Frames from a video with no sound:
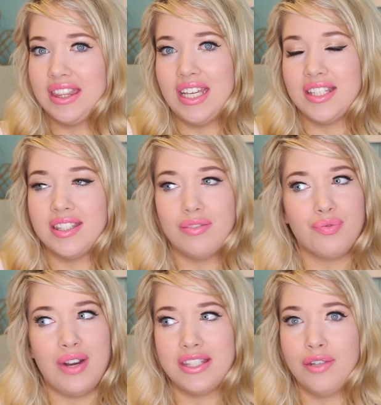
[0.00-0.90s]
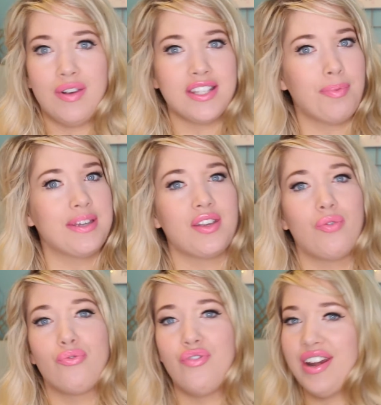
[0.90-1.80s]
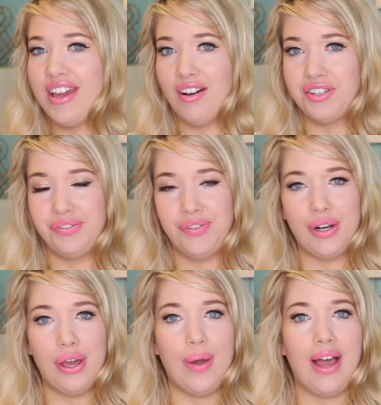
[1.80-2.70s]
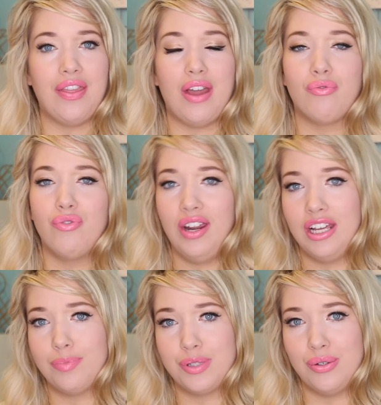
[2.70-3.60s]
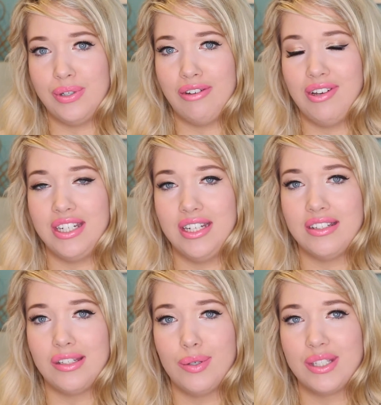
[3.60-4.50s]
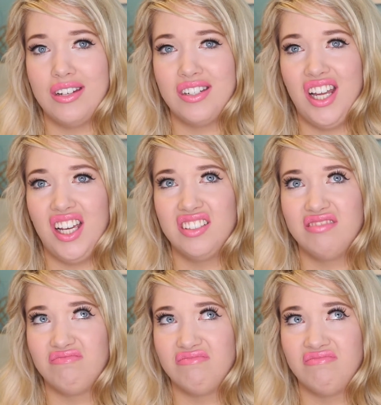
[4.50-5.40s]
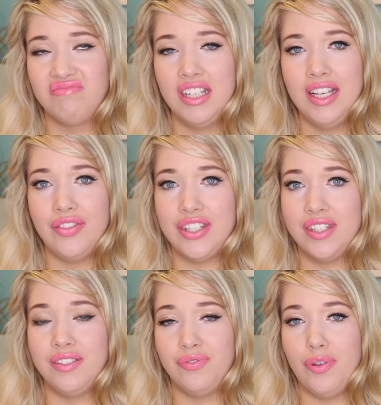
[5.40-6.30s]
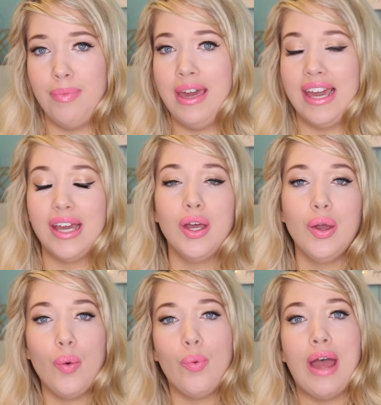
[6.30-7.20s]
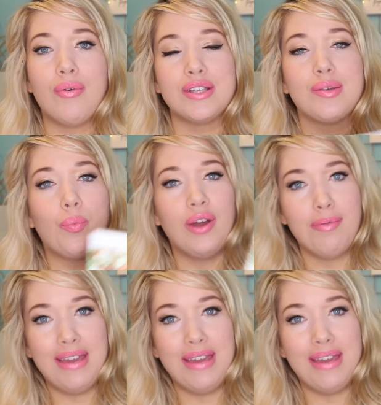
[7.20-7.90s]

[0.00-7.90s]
the recipes are really hard to follow and they're really obscure ingredients, so I was kind of like, this isn't for me. Whereas when I